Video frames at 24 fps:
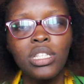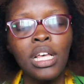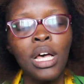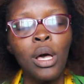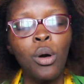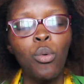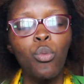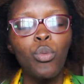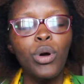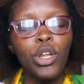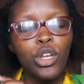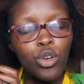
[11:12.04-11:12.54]

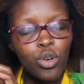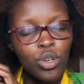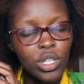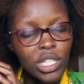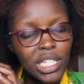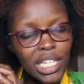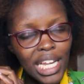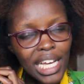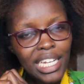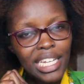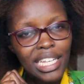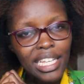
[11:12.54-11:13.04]
when you're
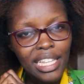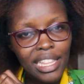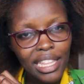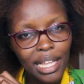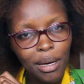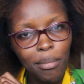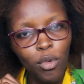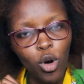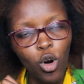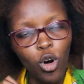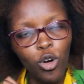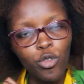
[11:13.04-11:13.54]
sliding them
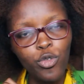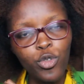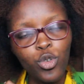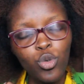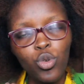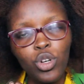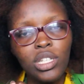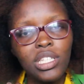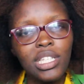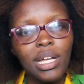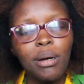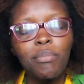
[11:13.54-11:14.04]
off, you want
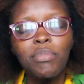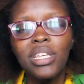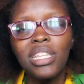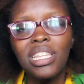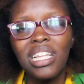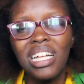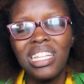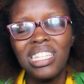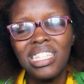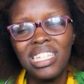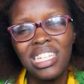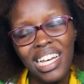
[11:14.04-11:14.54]
something that
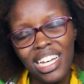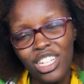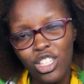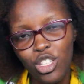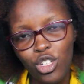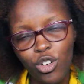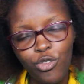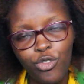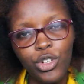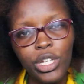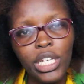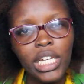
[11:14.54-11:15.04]
slides off
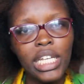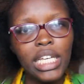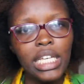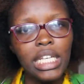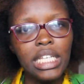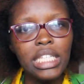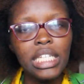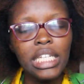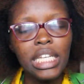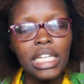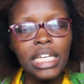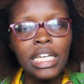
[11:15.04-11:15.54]
really
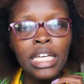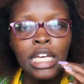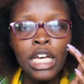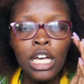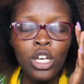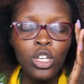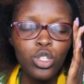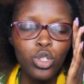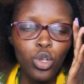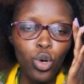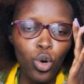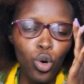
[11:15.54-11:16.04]
easily.
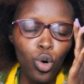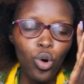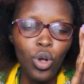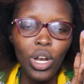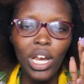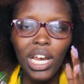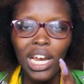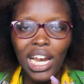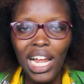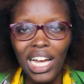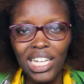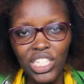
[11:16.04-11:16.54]
So
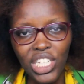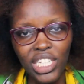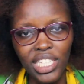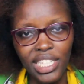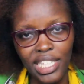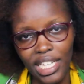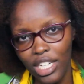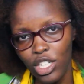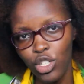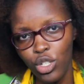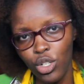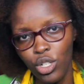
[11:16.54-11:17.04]
larger
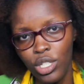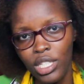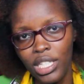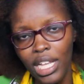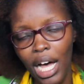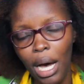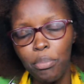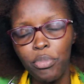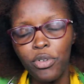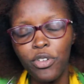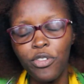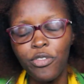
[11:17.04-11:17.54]
sections are
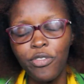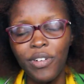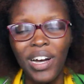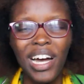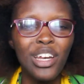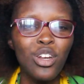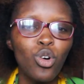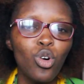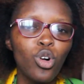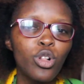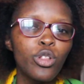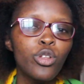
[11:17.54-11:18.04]
preferred,
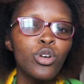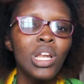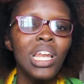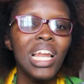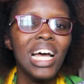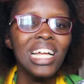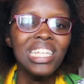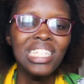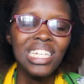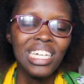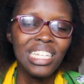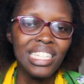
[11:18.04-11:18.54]
although larger
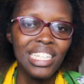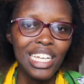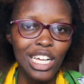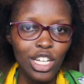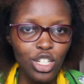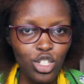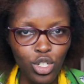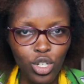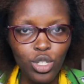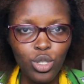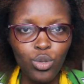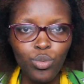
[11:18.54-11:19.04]

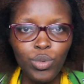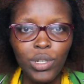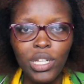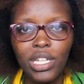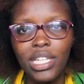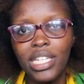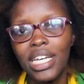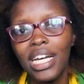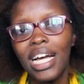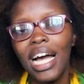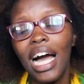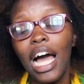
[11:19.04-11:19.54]
sections will take
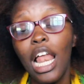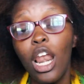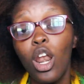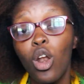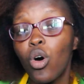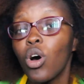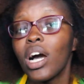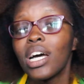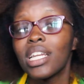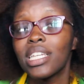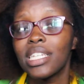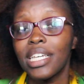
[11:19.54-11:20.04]
a longer
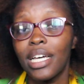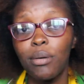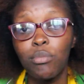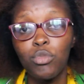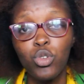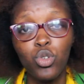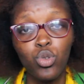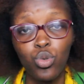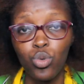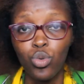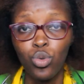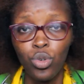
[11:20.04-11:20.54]
time
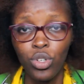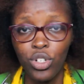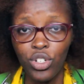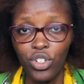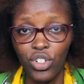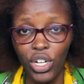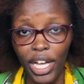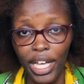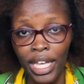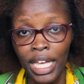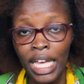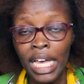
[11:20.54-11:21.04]
to dry.
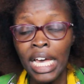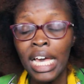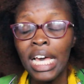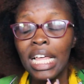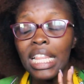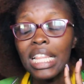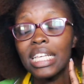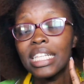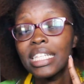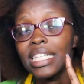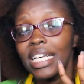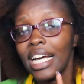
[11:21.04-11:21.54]
The
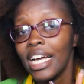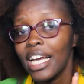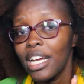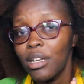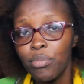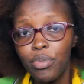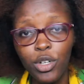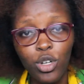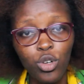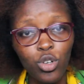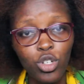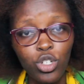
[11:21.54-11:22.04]
second
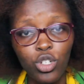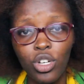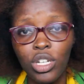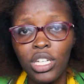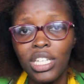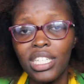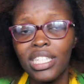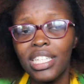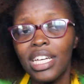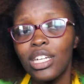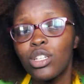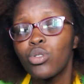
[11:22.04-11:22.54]
precaution is
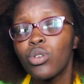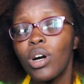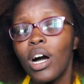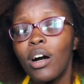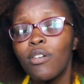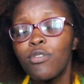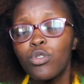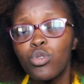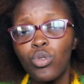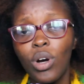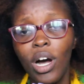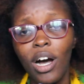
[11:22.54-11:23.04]
that you have to
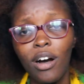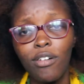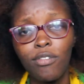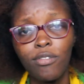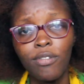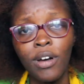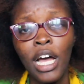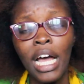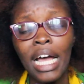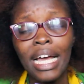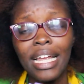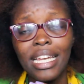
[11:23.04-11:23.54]
have
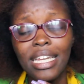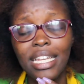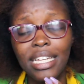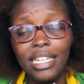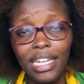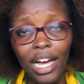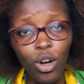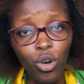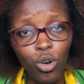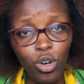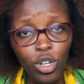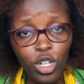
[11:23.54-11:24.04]

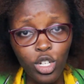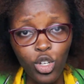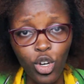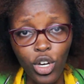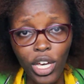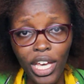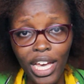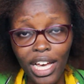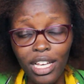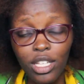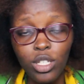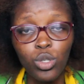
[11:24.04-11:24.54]
detangled your hair
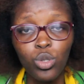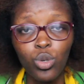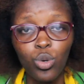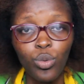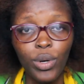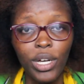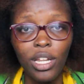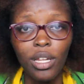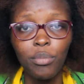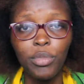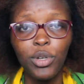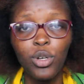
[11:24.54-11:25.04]
so well,
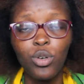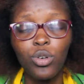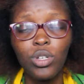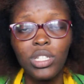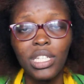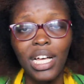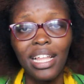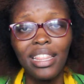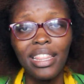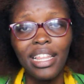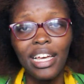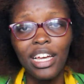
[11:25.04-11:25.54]
because at the
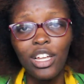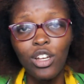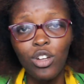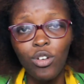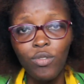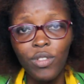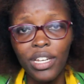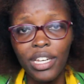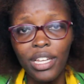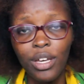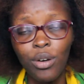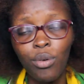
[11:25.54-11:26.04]
end of the day,
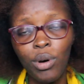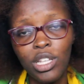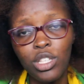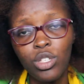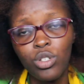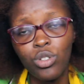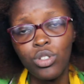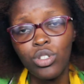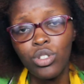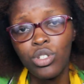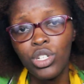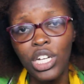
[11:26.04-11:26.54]
once you
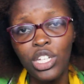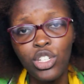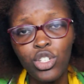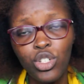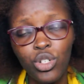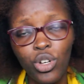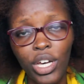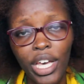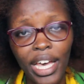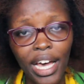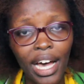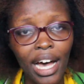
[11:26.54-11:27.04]
stretch your
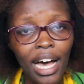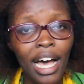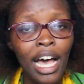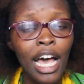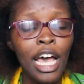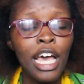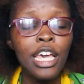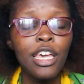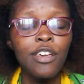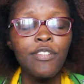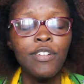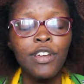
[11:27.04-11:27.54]
hair,
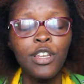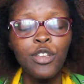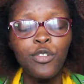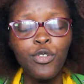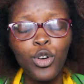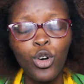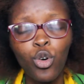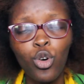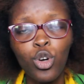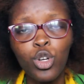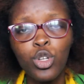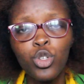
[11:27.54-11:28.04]
even if you're
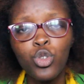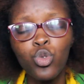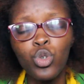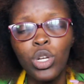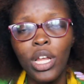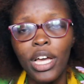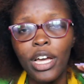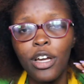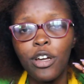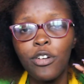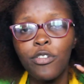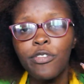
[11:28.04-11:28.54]
going to like
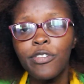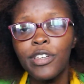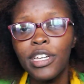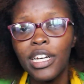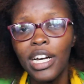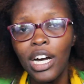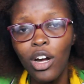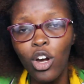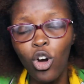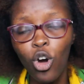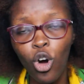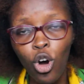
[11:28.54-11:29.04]
finger
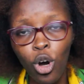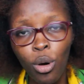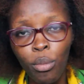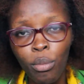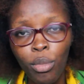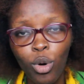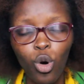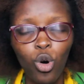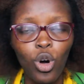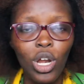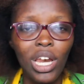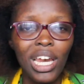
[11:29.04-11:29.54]
comb or
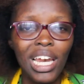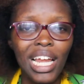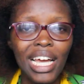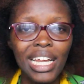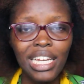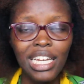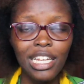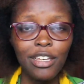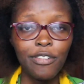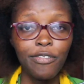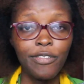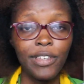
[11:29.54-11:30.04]
lightly
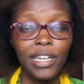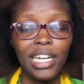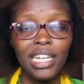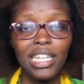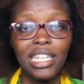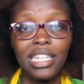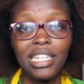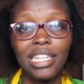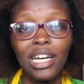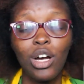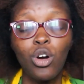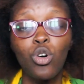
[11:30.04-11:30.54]
finger
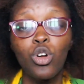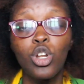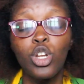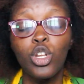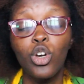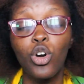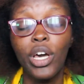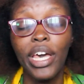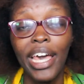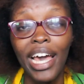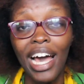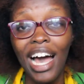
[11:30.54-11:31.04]
detangle your
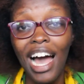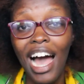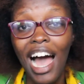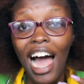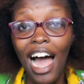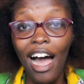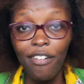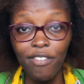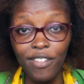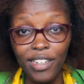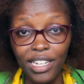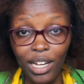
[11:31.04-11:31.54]
hair
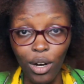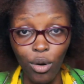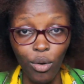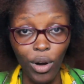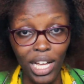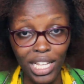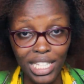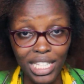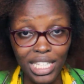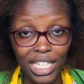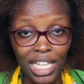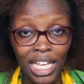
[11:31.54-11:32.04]
afterwards,
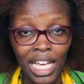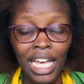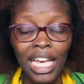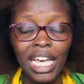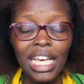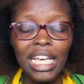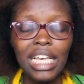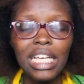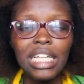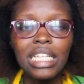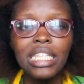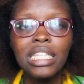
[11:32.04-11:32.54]

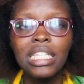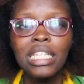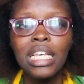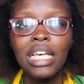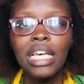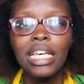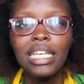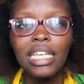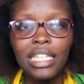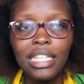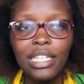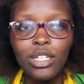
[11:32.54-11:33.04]
it's
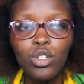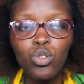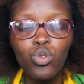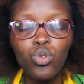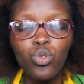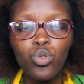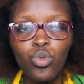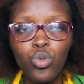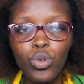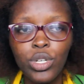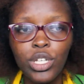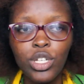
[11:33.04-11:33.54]
easy to do
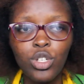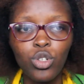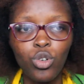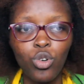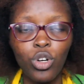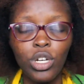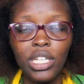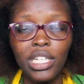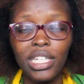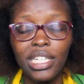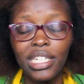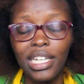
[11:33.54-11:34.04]
it on
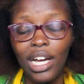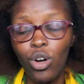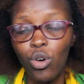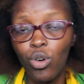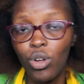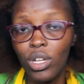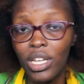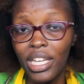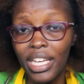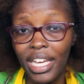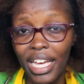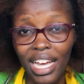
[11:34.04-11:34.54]
detangled
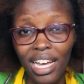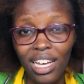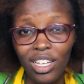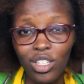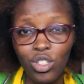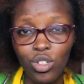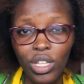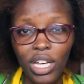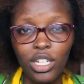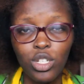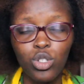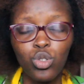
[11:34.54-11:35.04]
hair so
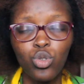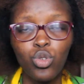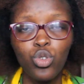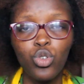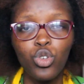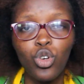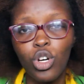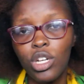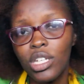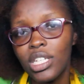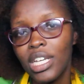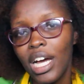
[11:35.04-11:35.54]
that you don't
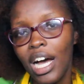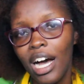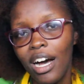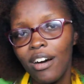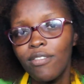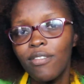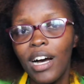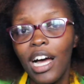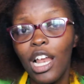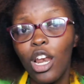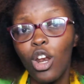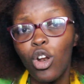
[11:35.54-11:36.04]
have a
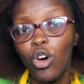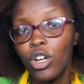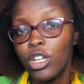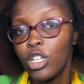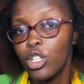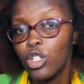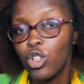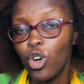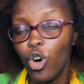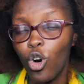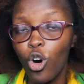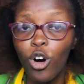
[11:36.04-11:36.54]
lot
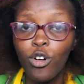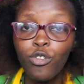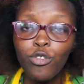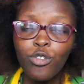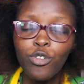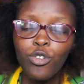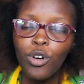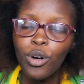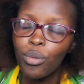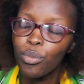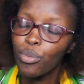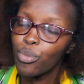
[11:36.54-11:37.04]
of
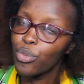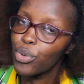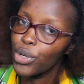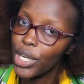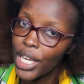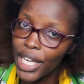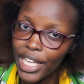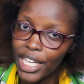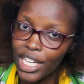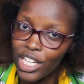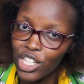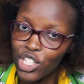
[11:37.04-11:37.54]

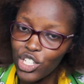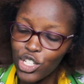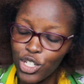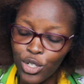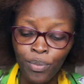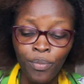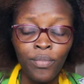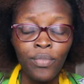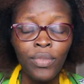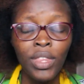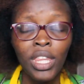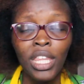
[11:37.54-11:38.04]
breakage.
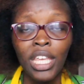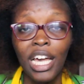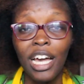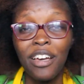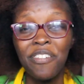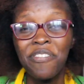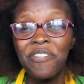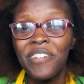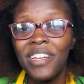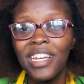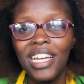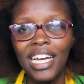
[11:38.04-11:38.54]
I feel
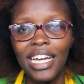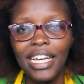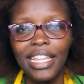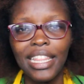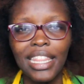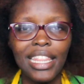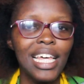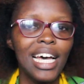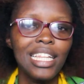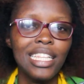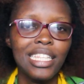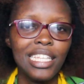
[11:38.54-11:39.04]
like
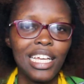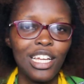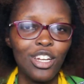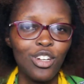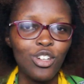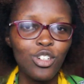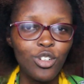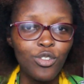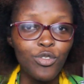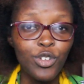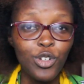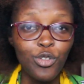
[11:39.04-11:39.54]
that's a lot of
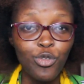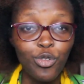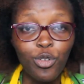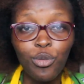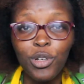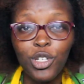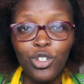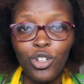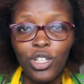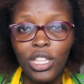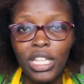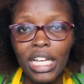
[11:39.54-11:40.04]
information
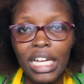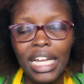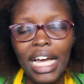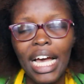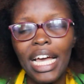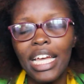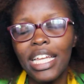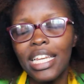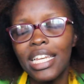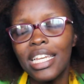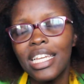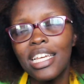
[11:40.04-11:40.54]
that I
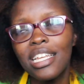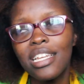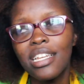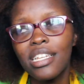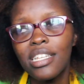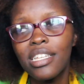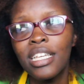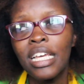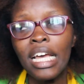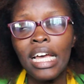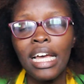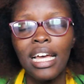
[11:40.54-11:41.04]
didn't
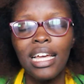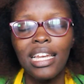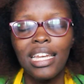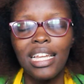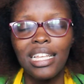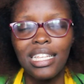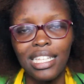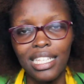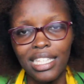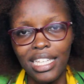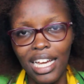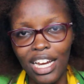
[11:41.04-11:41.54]

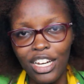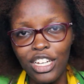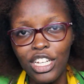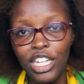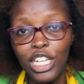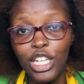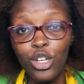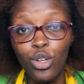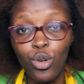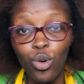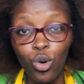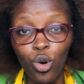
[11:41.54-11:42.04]
necessarily
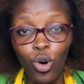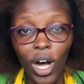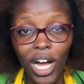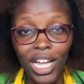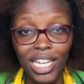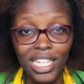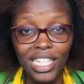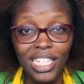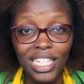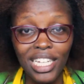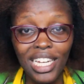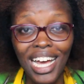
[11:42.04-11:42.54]
know until
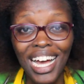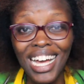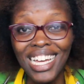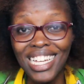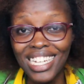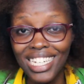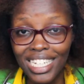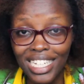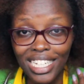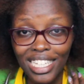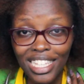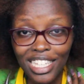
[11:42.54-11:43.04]
I
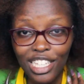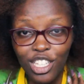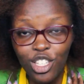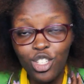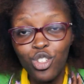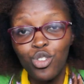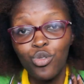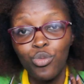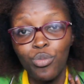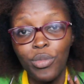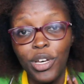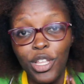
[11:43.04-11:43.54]
did these two
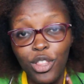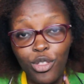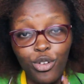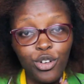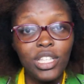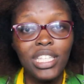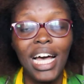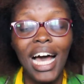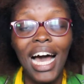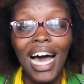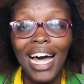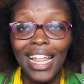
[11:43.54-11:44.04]
methods
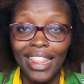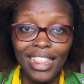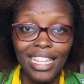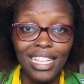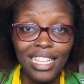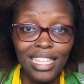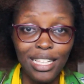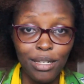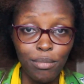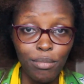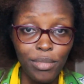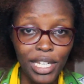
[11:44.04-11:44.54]
at the same
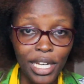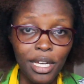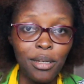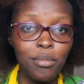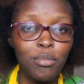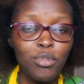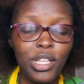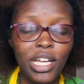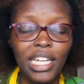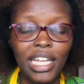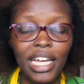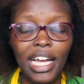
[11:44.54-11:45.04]
time, so that
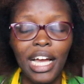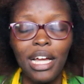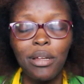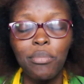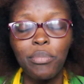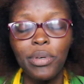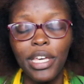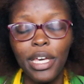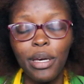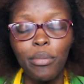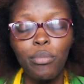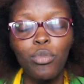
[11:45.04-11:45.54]
I can be
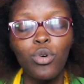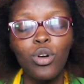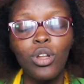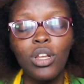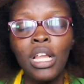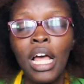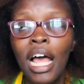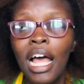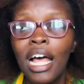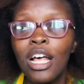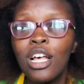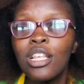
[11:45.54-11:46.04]
able,
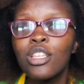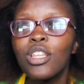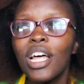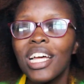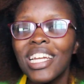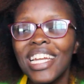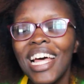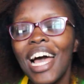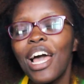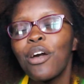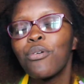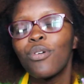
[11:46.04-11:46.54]
so that
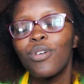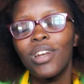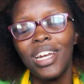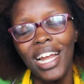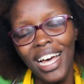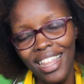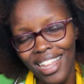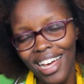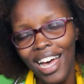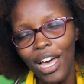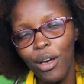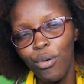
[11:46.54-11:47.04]

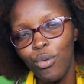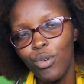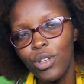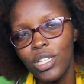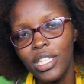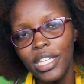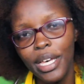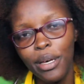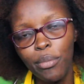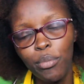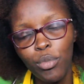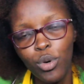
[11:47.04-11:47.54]
I was
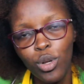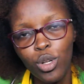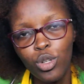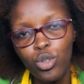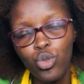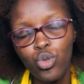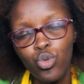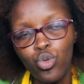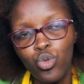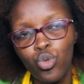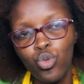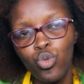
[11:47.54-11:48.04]
able
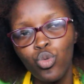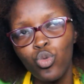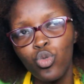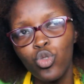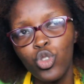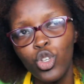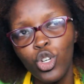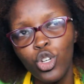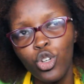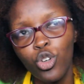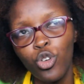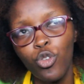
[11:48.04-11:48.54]
to sort
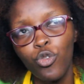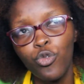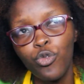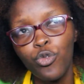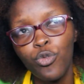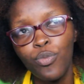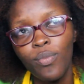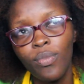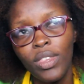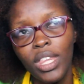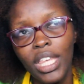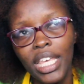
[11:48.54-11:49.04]
of
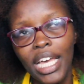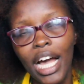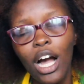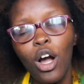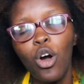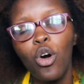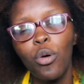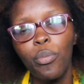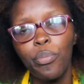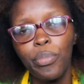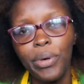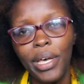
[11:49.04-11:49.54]

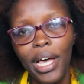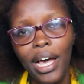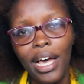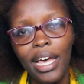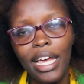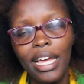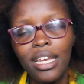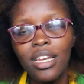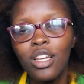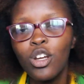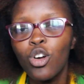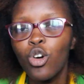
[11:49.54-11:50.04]
compare and
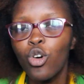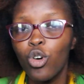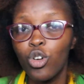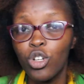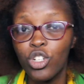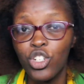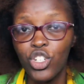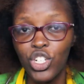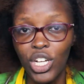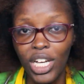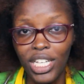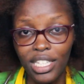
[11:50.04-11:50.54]

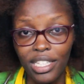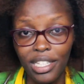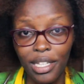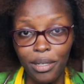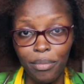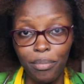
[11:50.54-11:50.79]
contrast them.